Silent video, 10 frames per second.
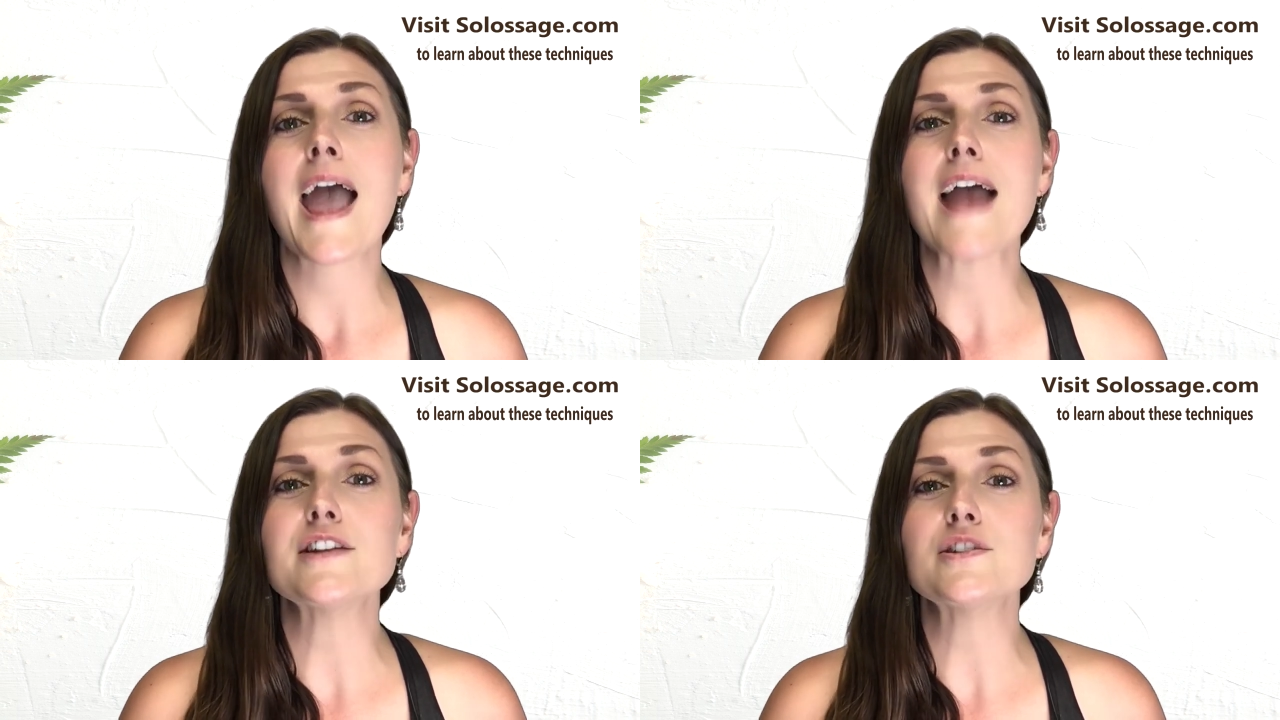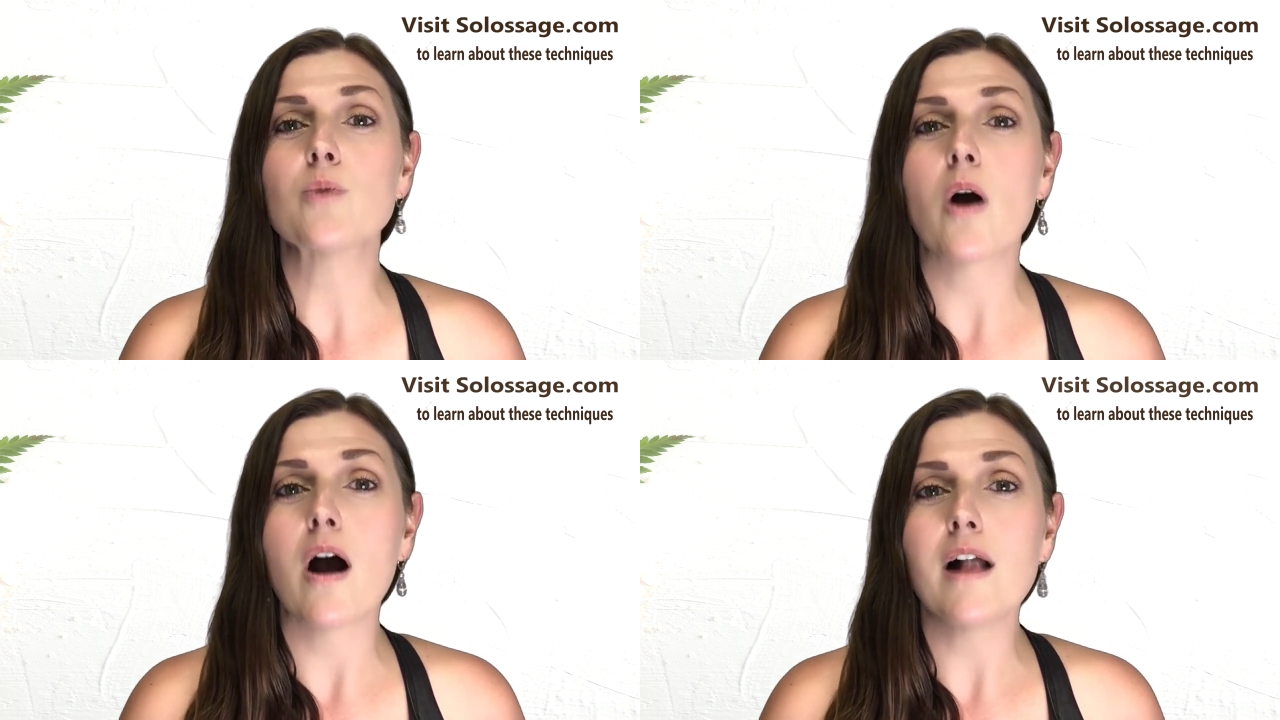and
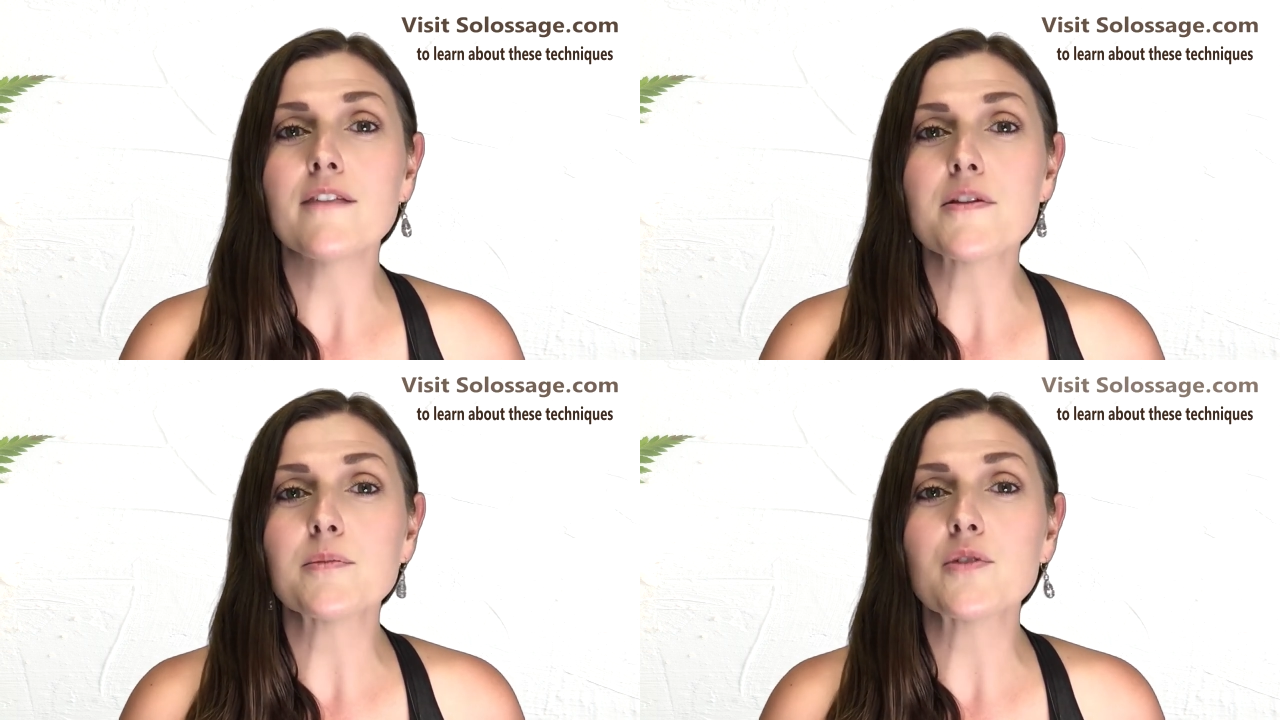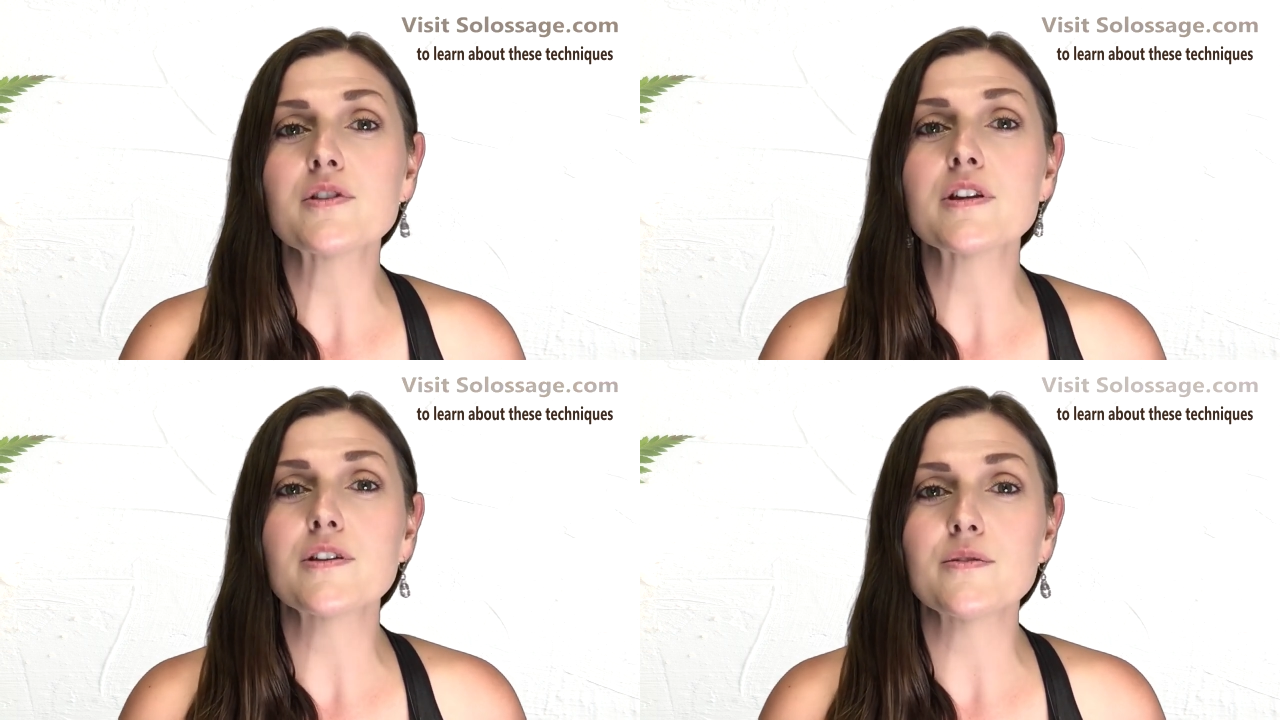do all of the moves
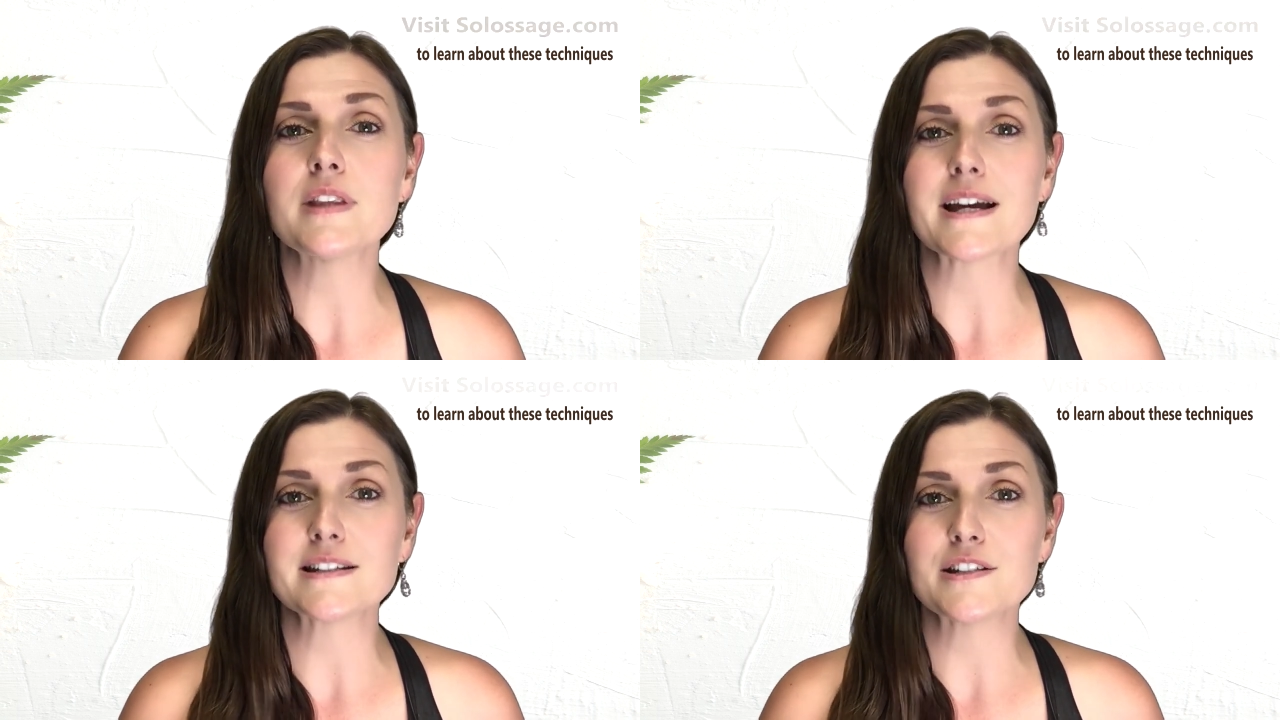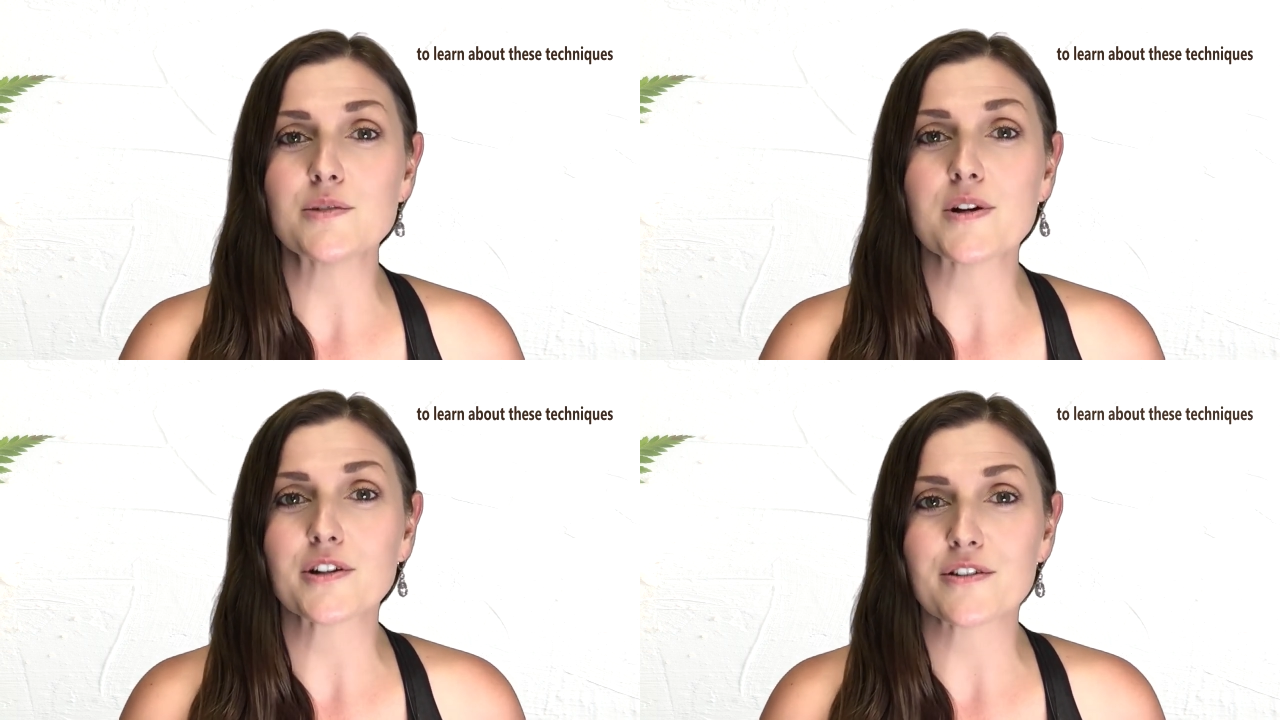you'd like to
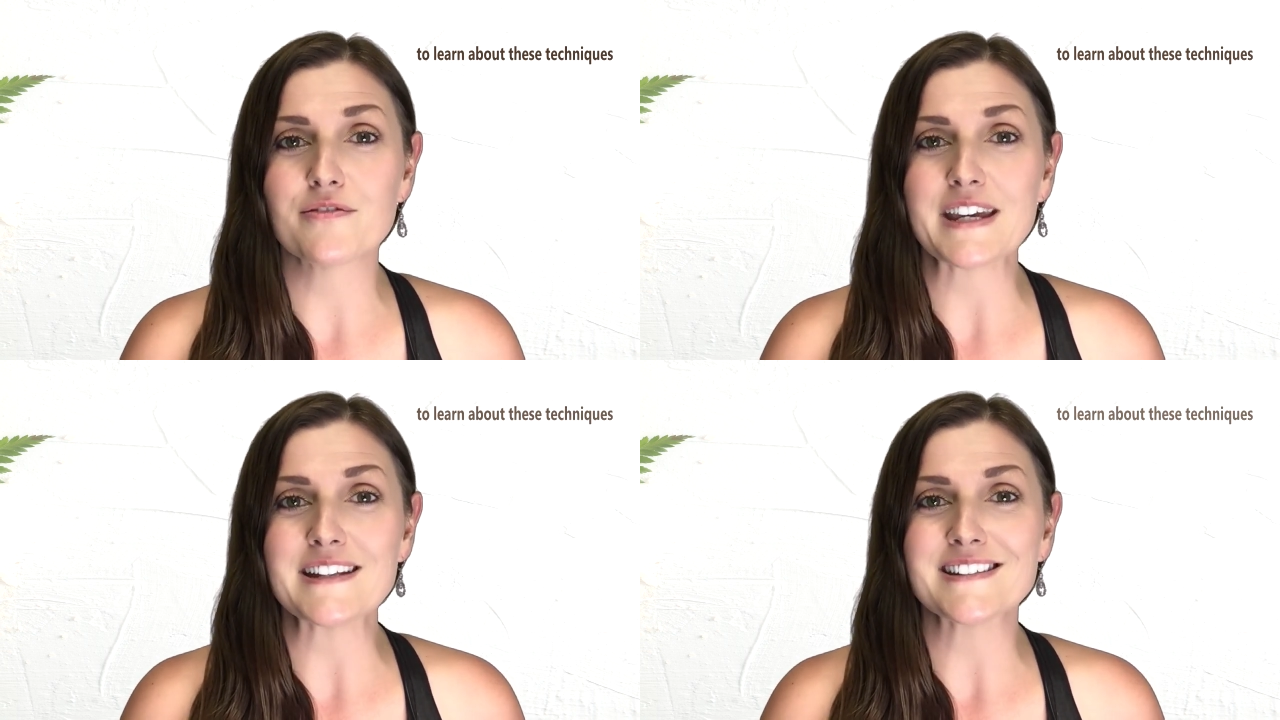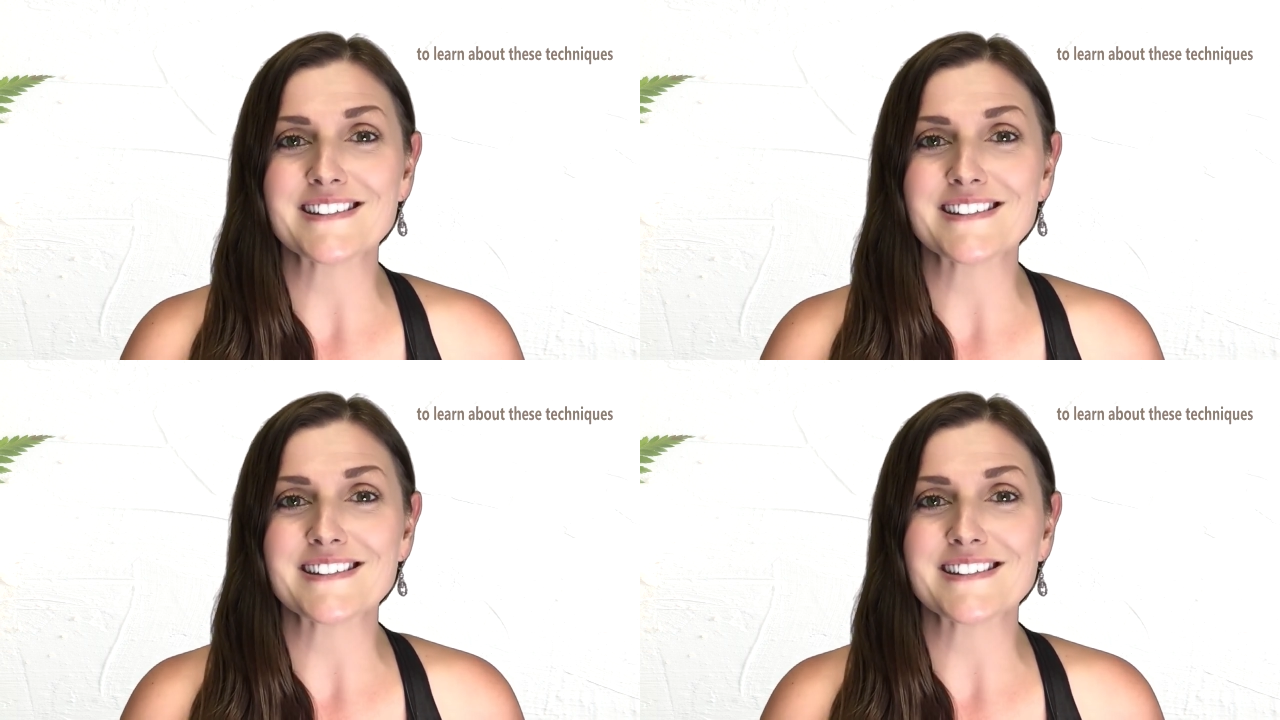do on your feet.